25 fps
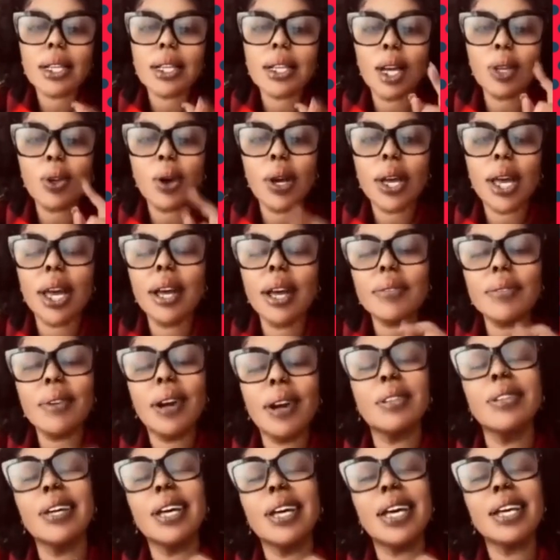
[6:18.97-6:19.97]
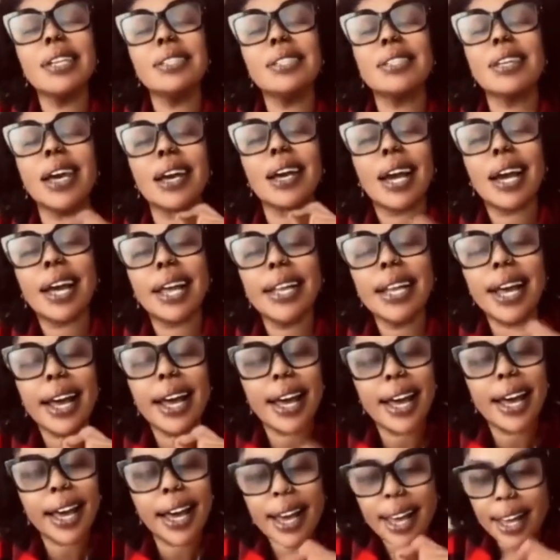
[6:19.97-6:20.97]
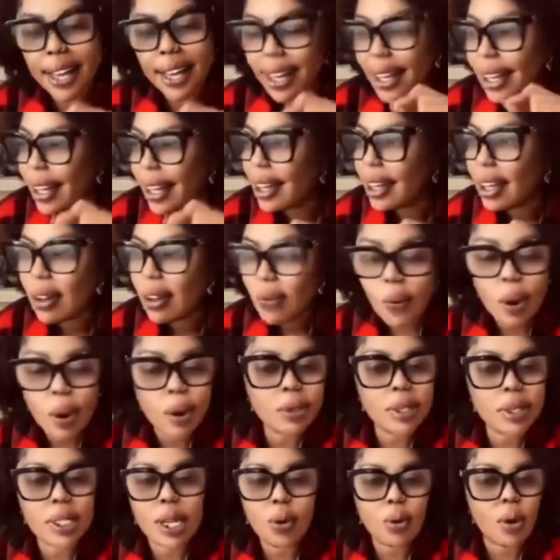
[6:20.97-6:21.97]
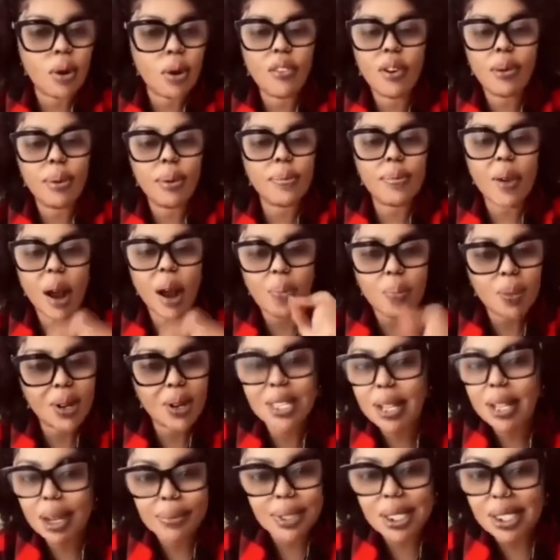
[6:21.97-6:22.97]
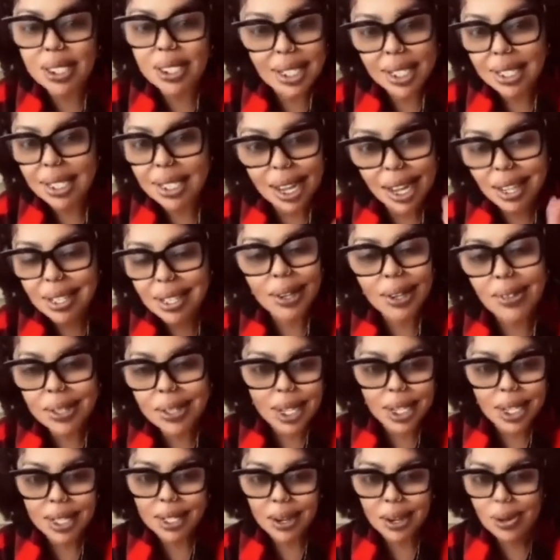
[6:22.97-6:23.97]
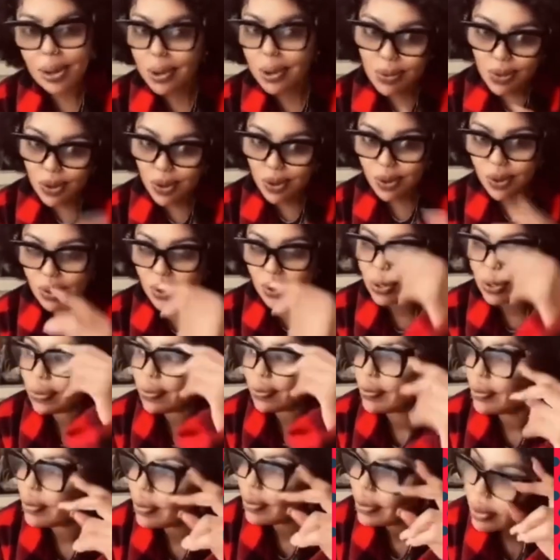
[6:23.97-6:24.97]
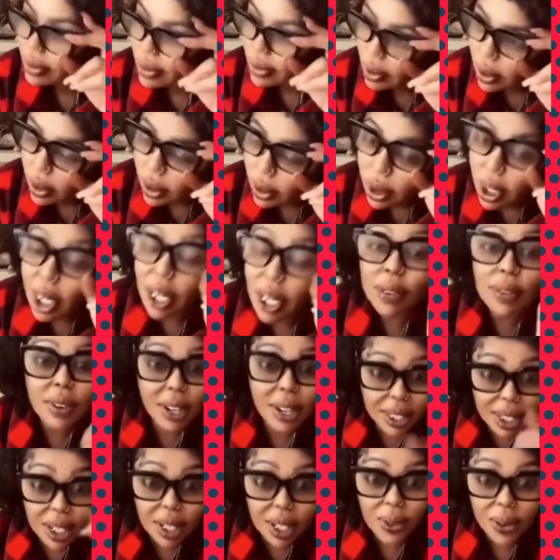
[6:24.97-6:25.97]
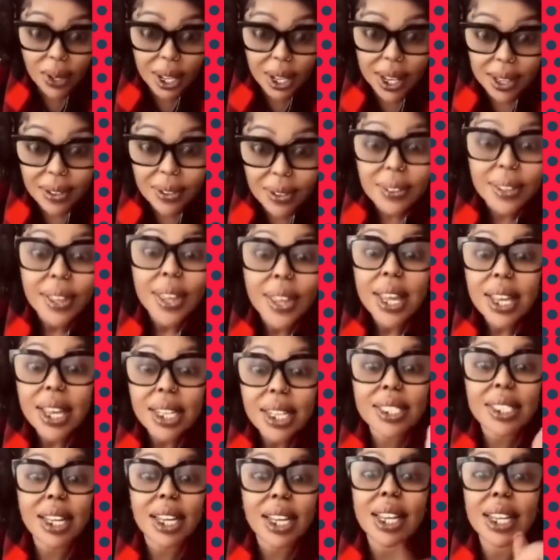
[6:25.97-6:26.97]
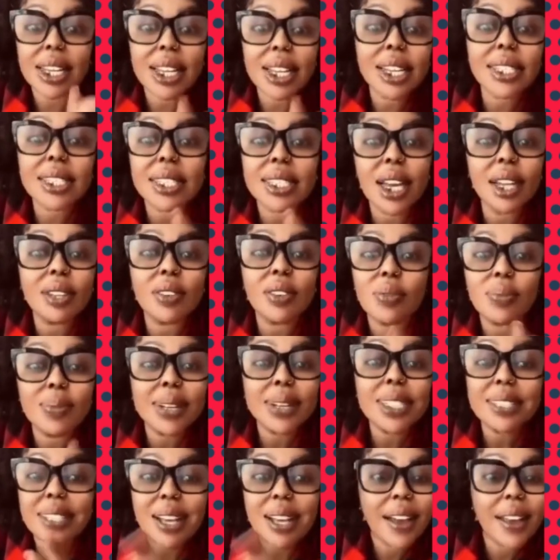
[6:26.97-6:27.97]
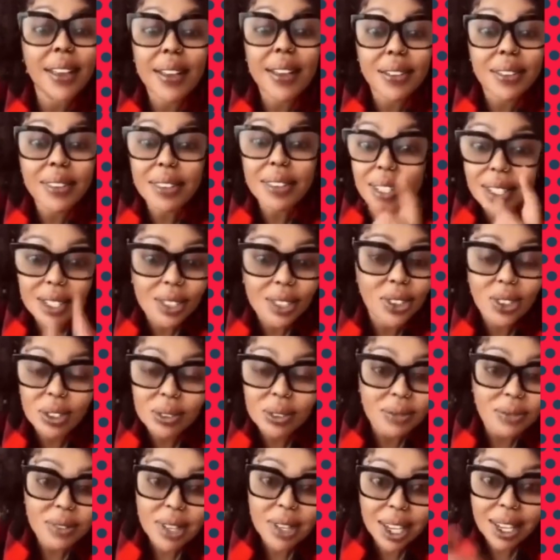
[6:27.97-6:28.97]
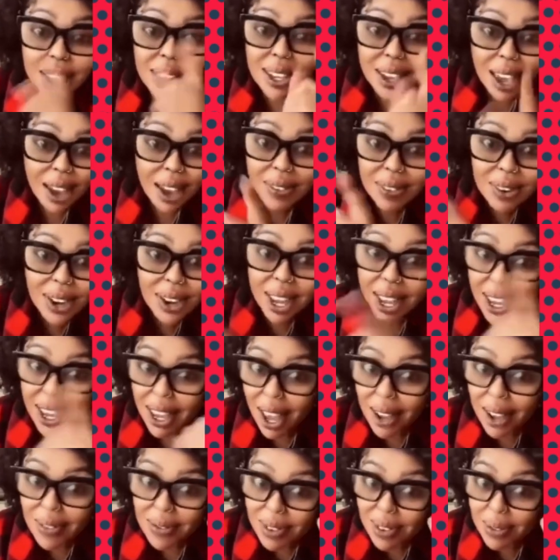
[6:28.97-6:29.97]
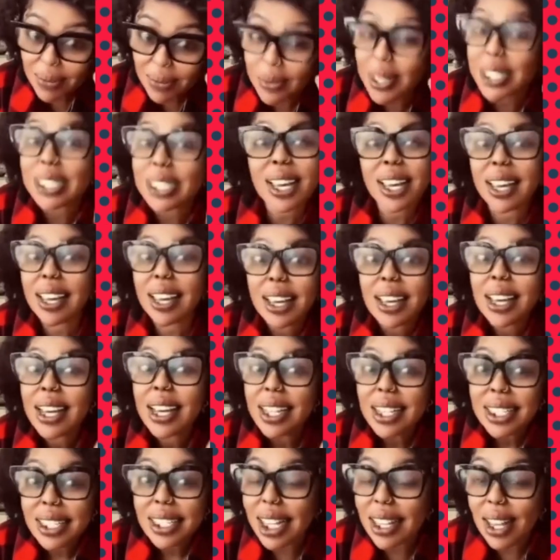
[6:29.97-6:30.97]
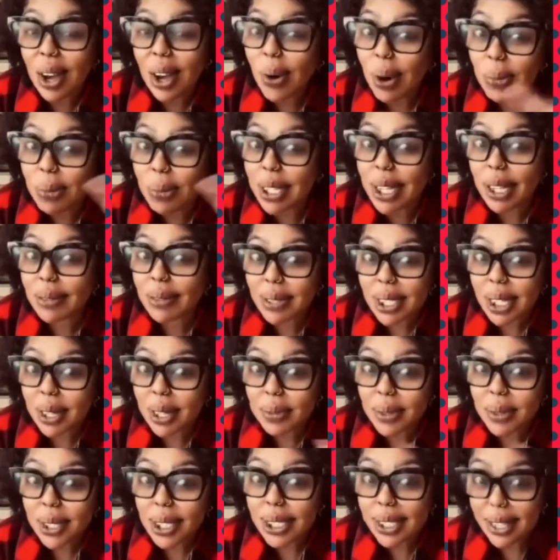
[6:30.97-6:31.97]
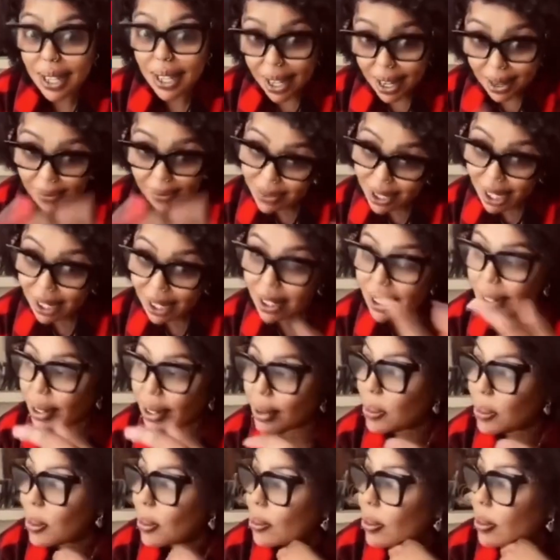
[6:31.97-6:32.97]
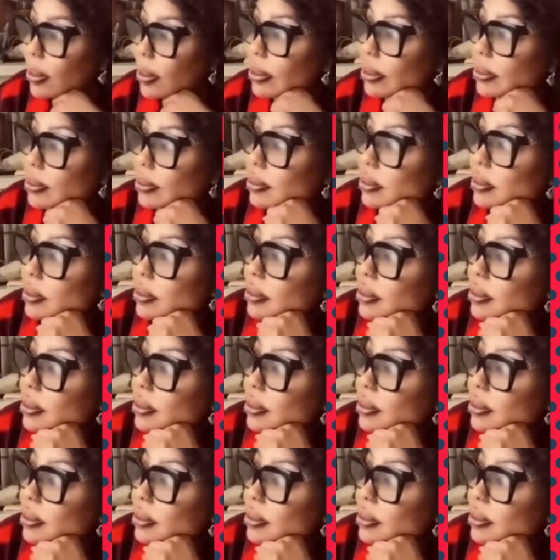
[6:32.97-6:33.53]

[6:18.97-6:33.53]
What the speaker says: I didn't know yet, ma'am, is a clear. One was a confirmed by a boy that she sent Tadioga and a home. And you are the it's a clear sign of mental health issue. I didn't say, Cheddar, what about them change Misha? I'm telling you people.